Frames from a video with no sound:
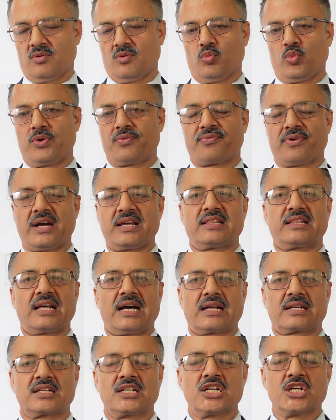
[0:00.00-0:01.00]
we find
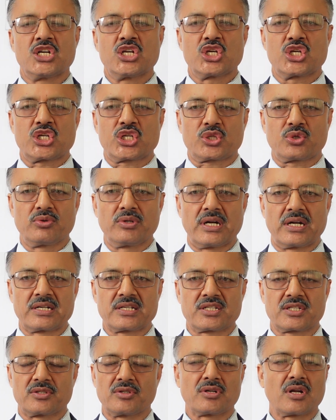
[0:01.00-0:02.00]
that
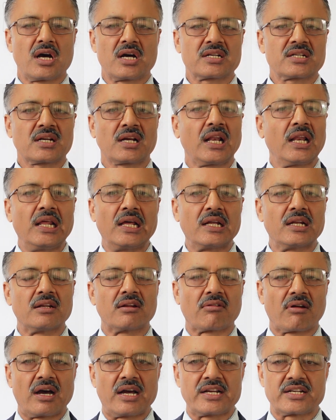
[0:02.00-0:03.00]
students do not clearly
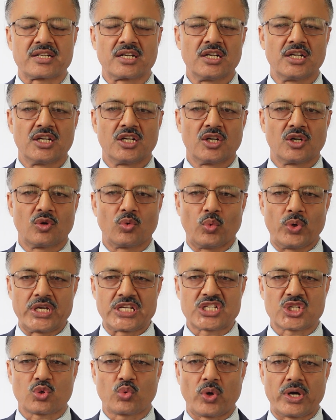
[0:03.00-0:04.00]
write
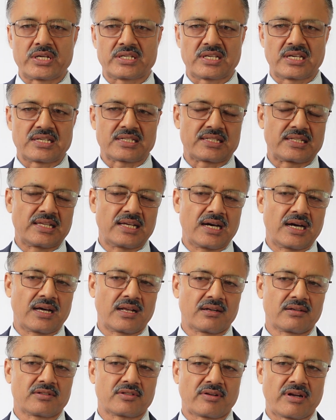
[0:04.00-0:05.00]
which questions they
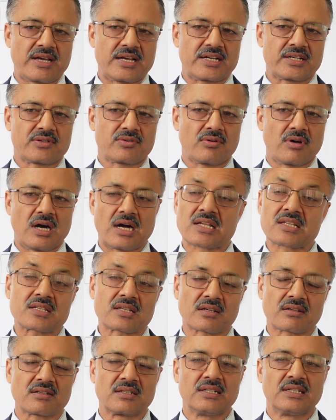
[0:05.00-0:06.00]
are trying to
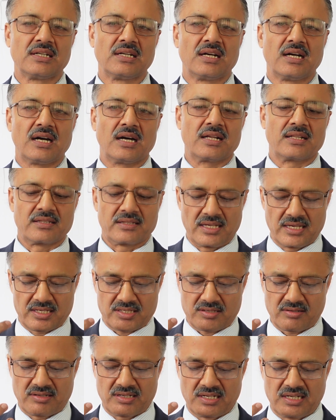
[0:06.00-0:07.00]
answer, and
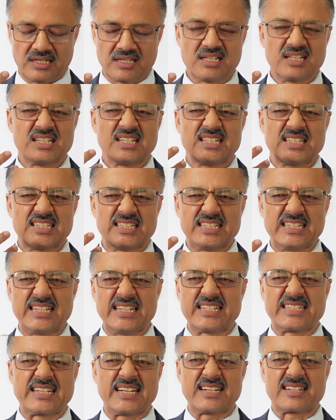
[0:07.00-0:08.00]
this really
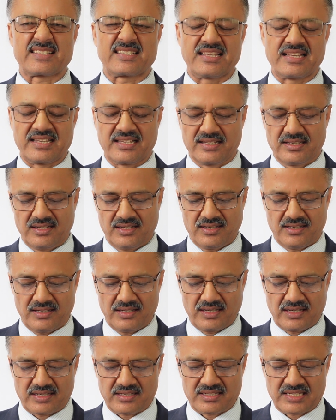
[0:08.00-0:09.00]
irritates the
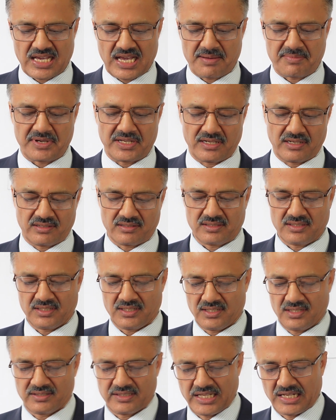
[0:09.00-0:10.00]
examiner.
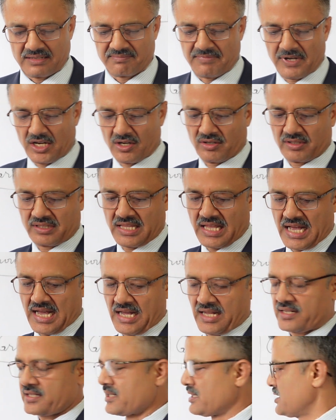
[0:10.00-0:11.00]
Then below
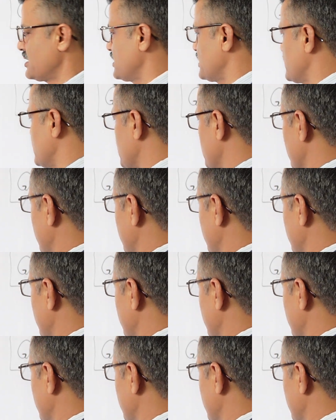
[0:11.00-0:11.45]
that he